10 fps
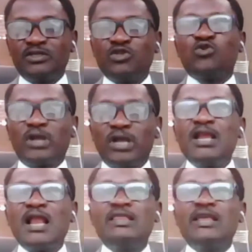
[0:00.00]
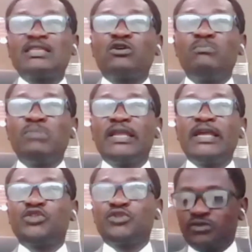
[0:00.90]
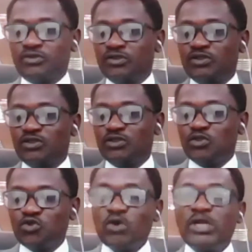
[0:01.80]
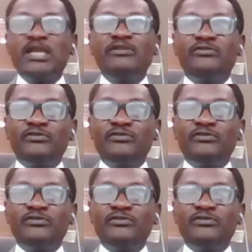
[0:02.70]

So clearly, there's an obligation to give